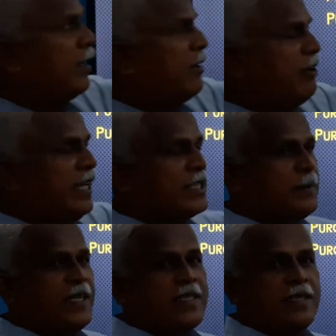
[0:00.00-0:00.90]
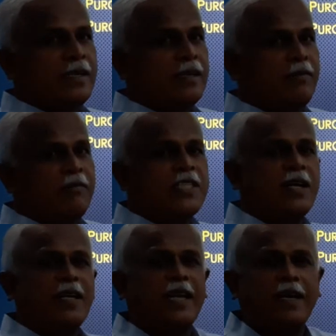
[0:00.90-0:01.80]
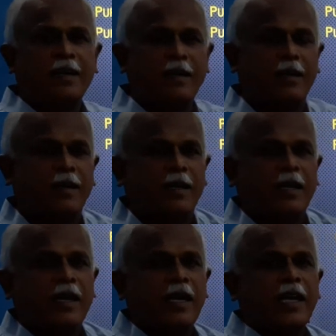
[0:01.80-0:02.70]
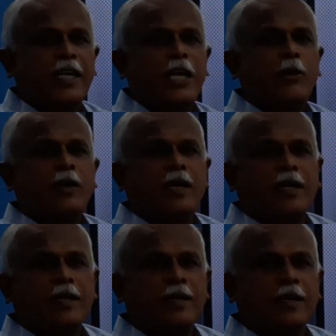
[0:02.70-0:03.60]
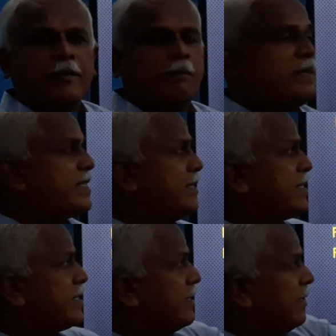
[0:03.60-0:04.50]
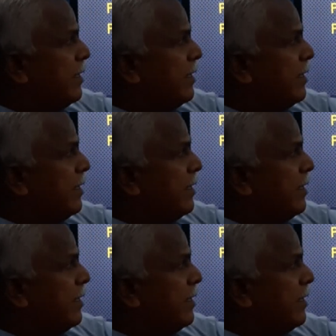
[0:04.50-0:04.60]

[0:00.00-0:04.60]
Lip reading: Revenue expenditure which are done in a day-to-day business,